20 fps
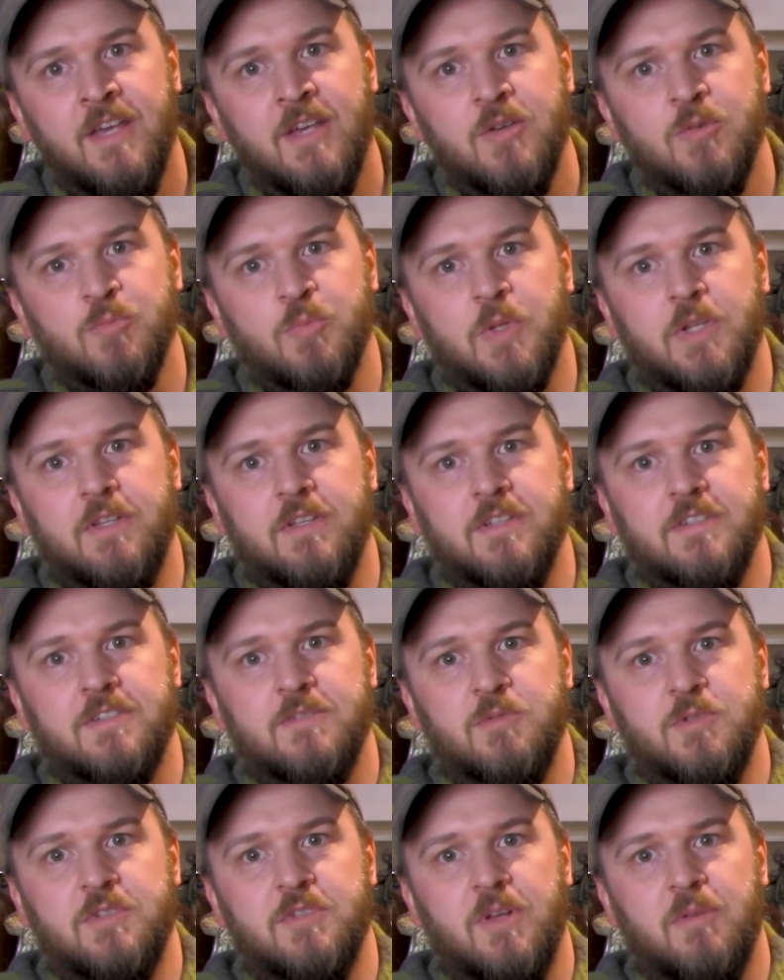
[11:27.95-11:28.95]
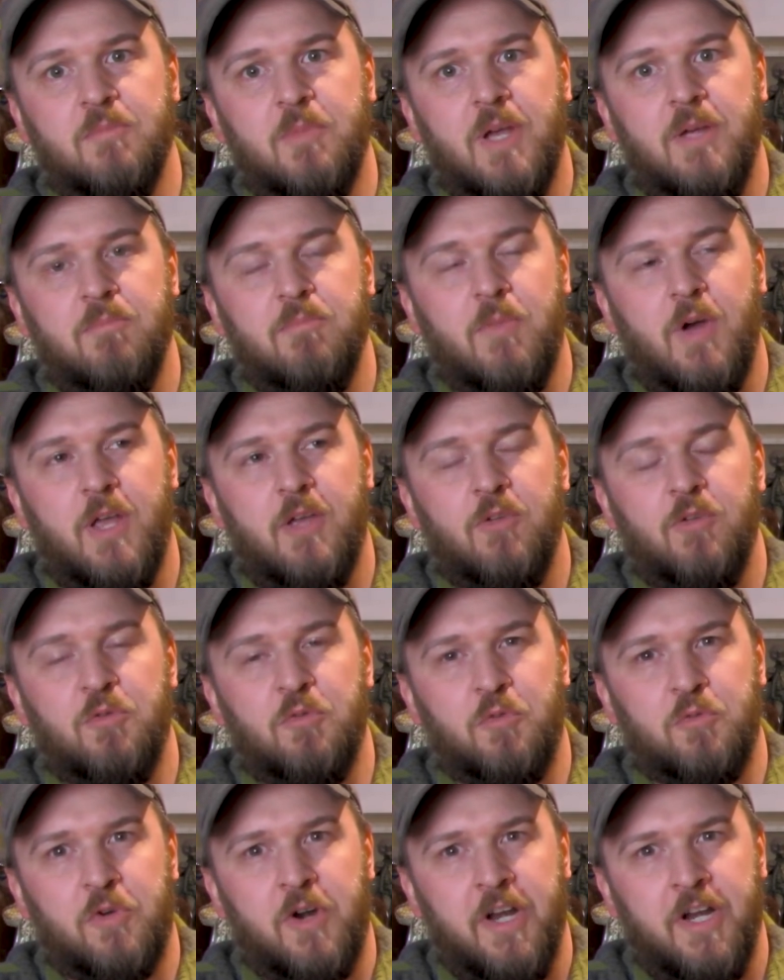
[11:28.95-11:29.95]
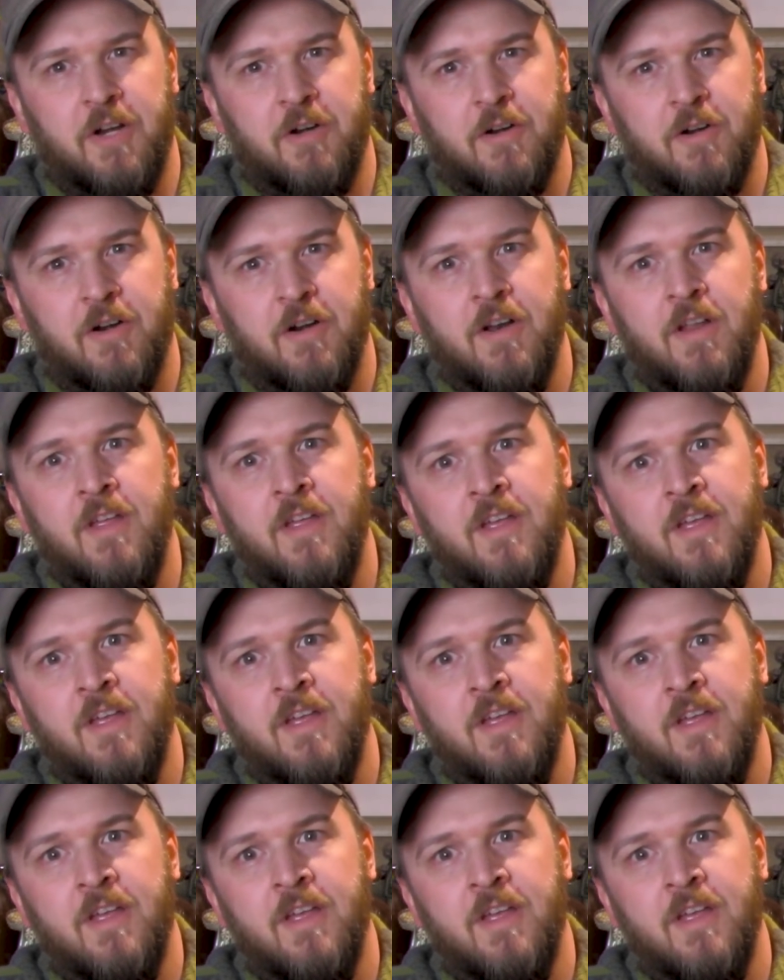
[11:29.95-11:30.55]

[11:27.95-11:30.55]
But this was done by Michael Ringer,